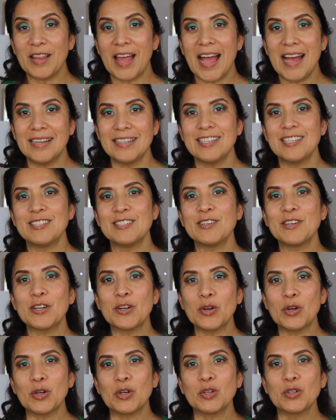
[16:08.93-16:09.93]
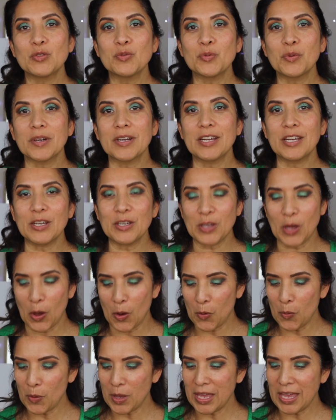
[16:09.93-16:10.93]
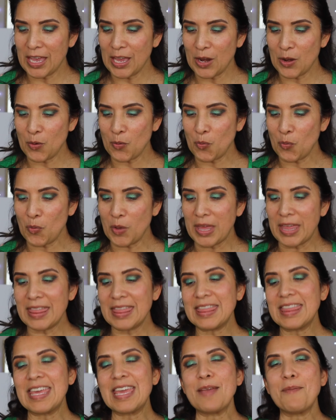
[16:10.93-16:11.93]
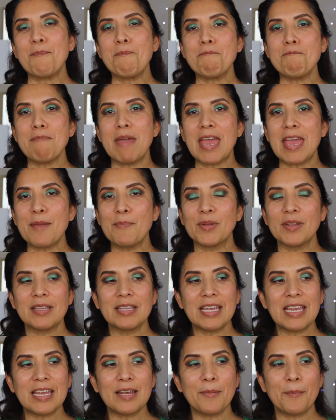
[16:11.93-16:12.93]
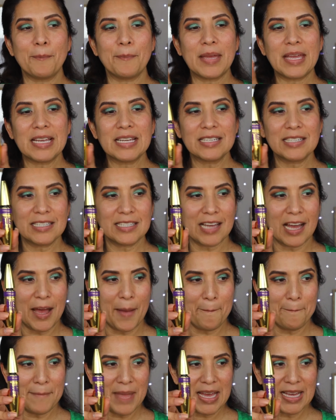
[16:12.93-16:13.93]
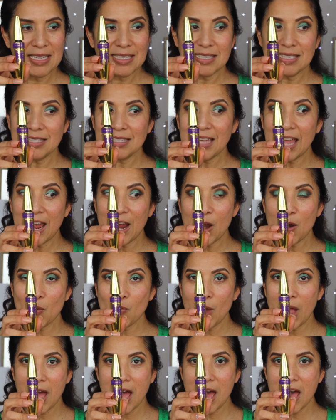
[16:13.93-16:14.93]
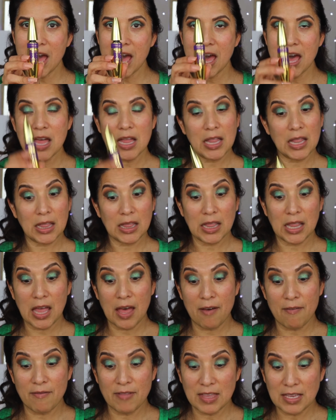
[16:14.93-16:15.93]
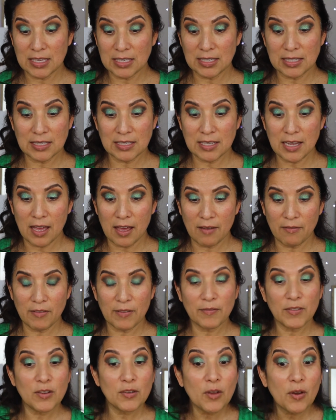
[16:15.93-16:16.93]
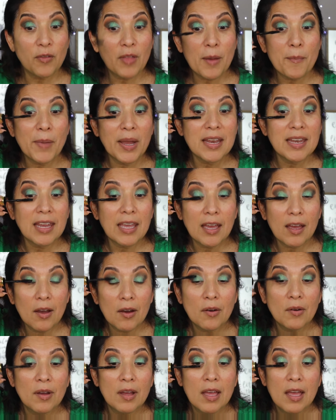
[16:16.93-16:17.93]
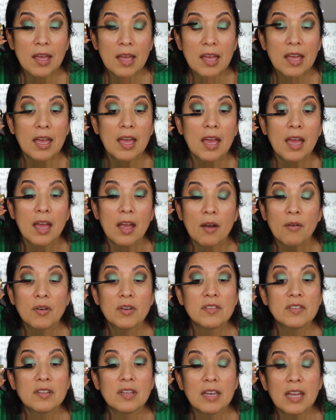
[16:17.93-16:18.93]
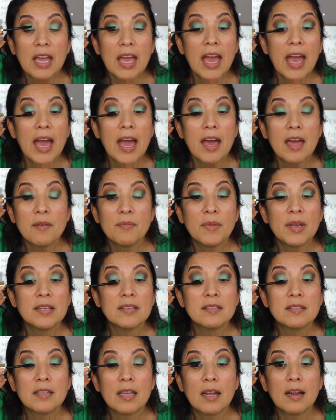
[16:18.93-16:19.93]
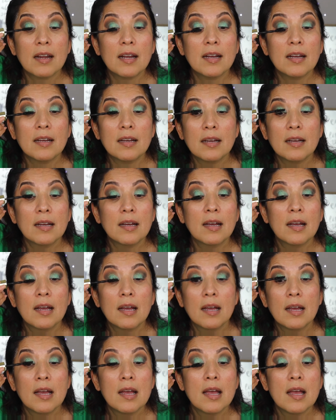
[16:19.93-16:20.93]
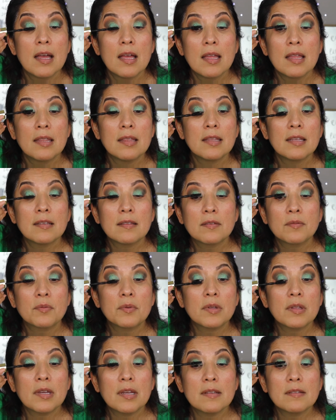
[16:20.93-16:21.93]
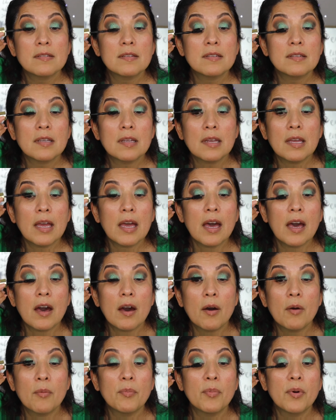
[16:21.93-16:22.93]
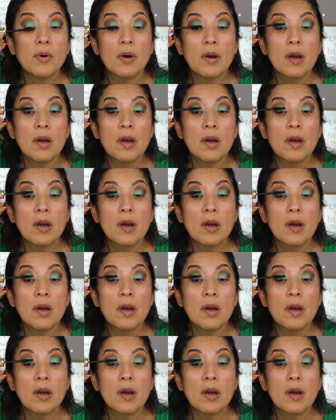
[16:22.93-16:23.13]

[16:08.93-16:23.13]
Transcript: lashes are curled, we're gonna go in with the Maybelline Big Shot Mascara. Love this stuff, if you know that by now. We're just gonna add mascara. This really is just gonna help